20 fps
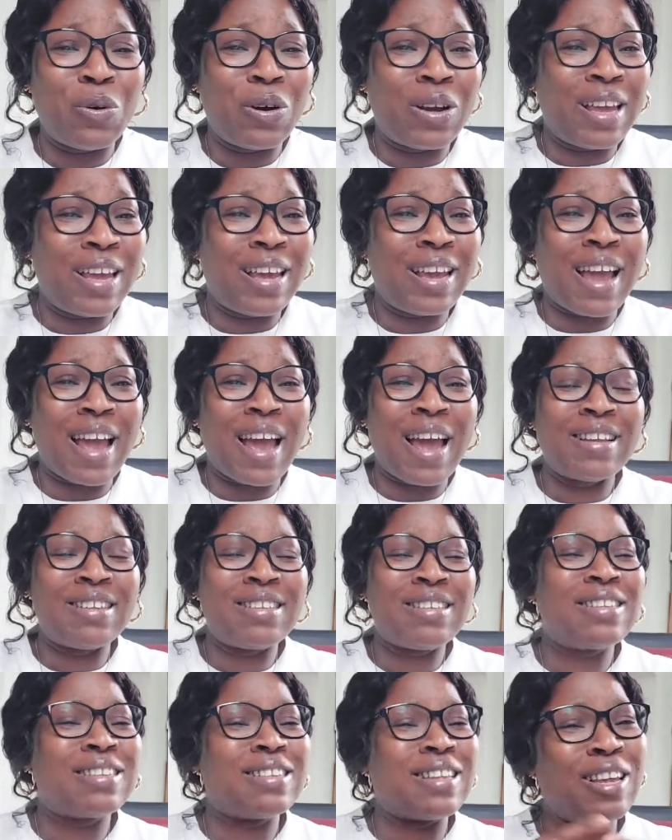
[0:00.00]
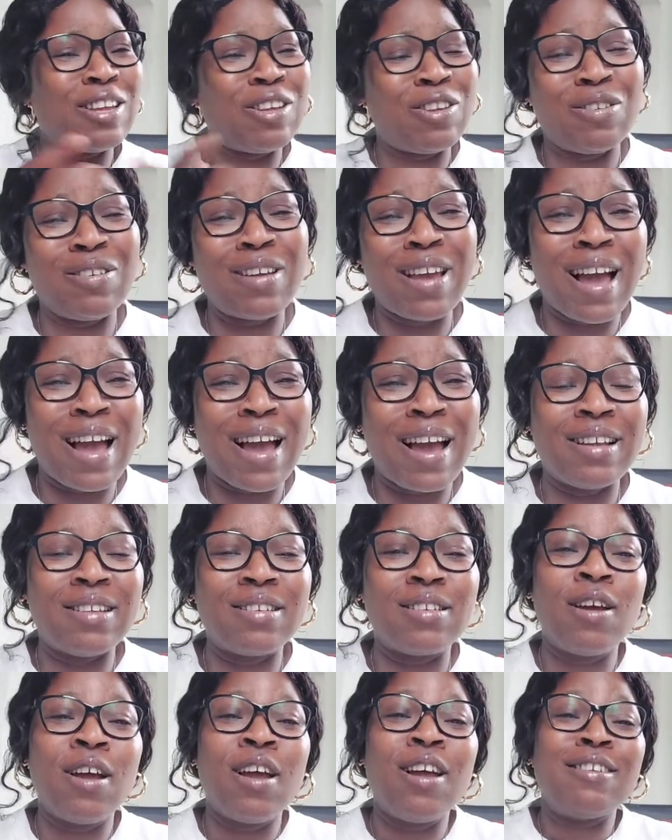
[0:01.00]
Okay guys, thank you
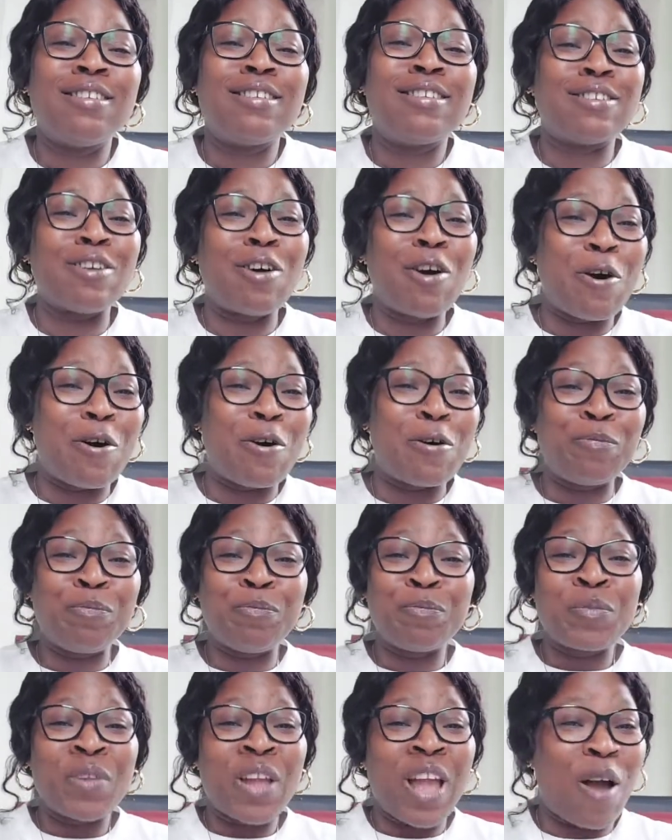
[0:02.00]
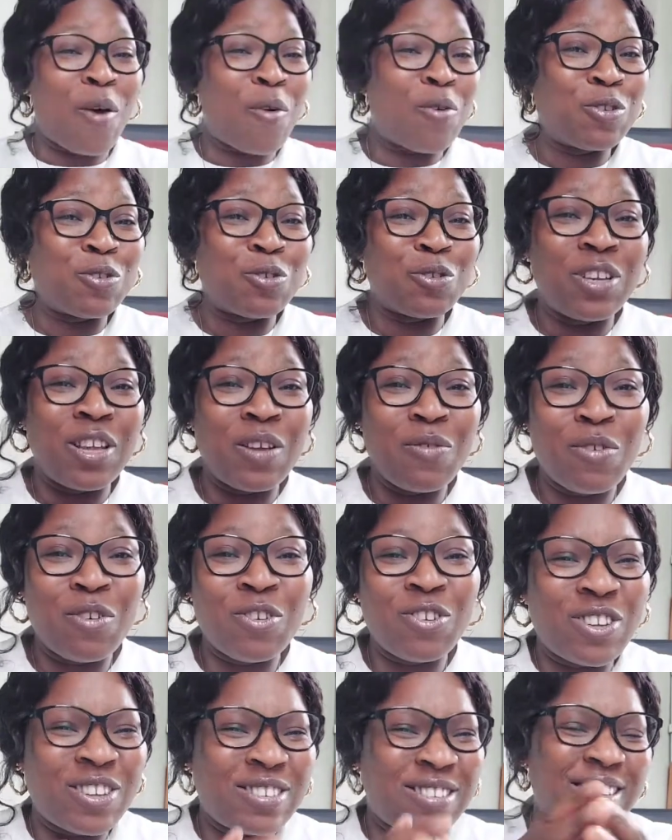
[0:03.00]
guys. So I want to give
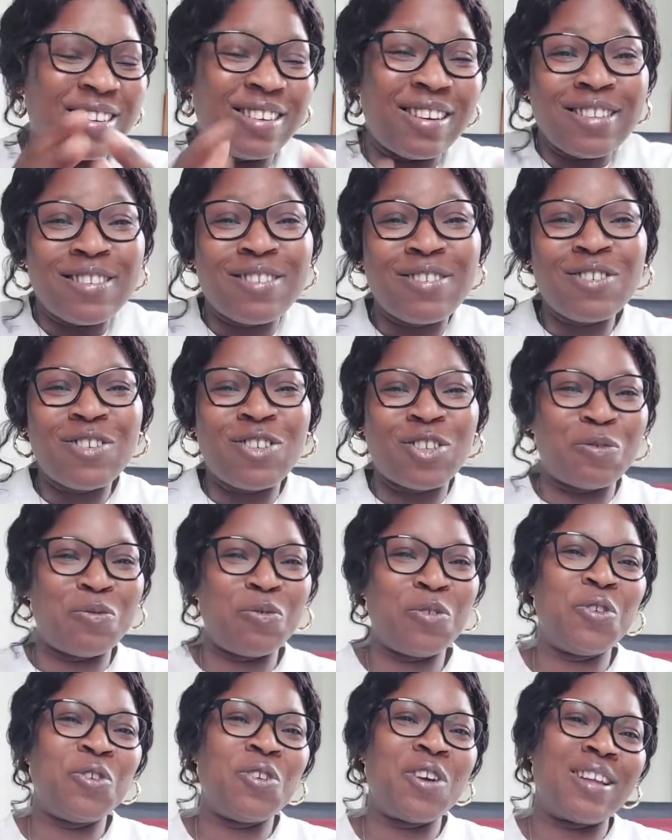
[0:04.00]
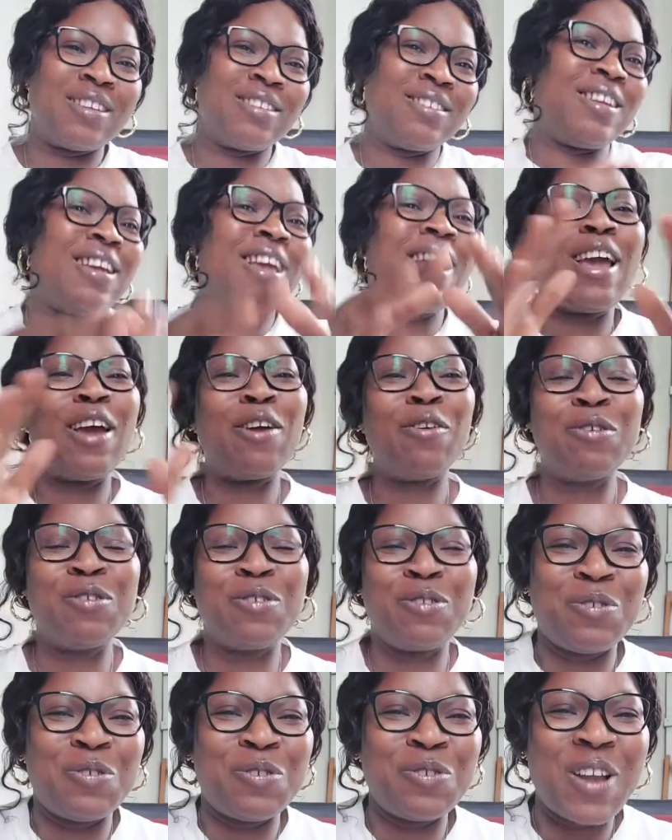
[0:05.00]
you just a little short video and say hello
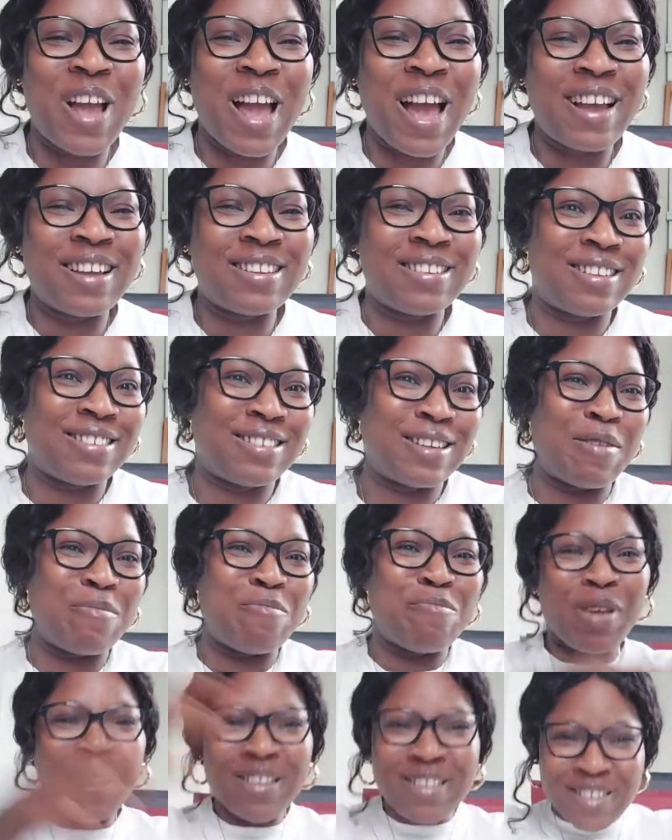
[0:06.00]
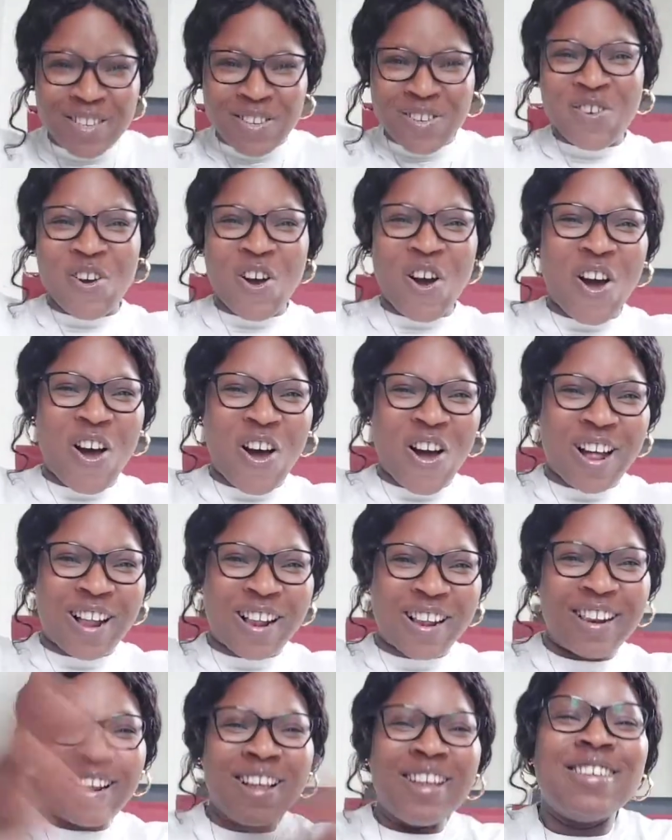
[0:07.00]
to you guys, that I miss you
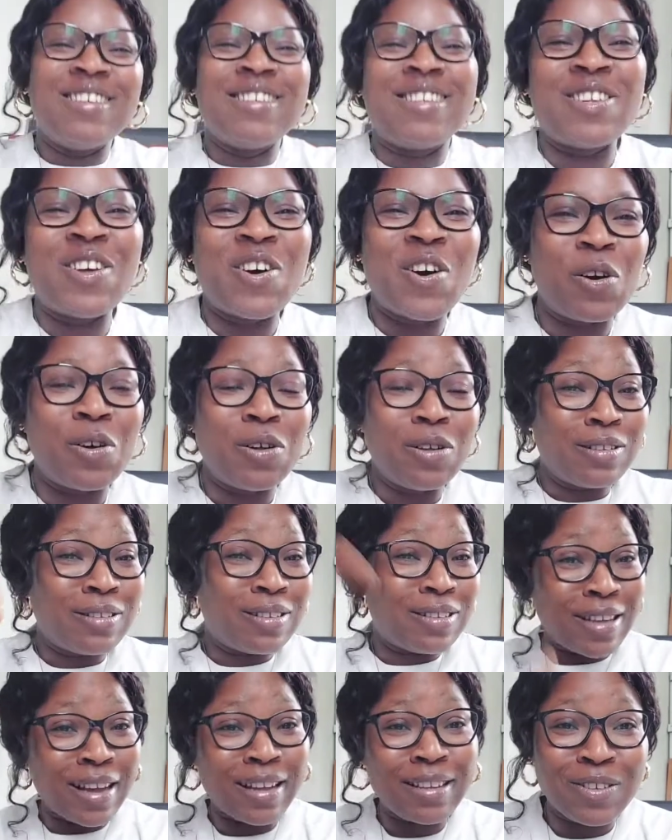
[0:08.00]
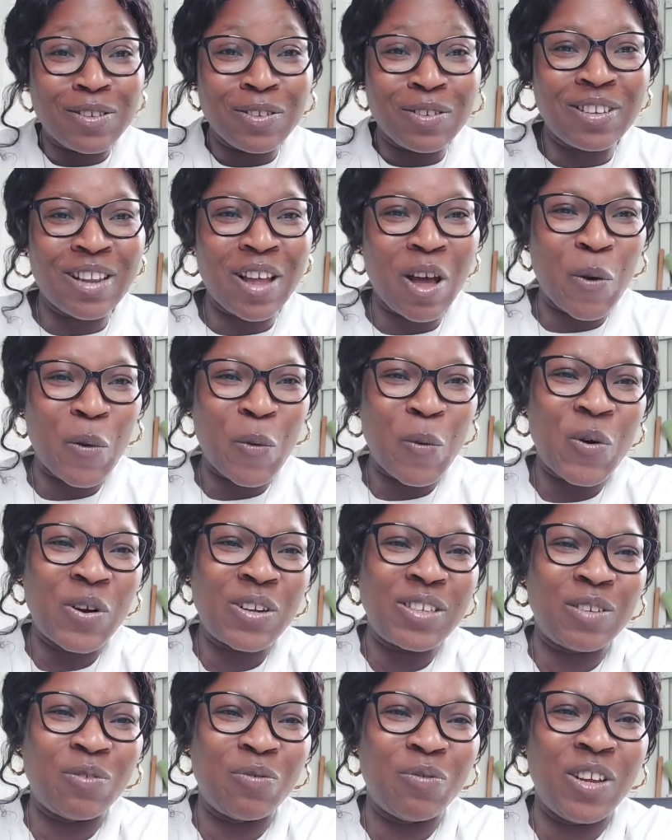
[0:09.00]
all. So stay tuned and
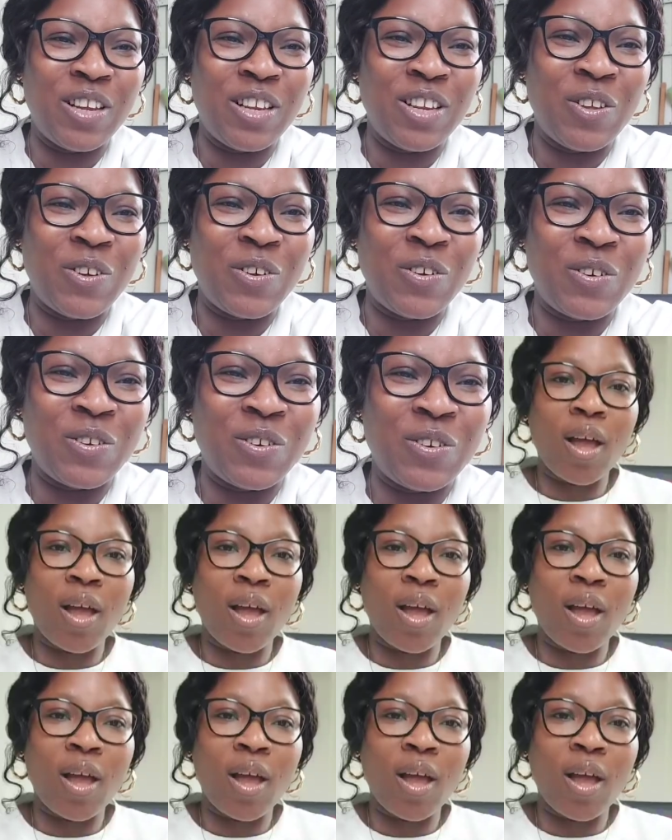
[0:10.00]
watch the video.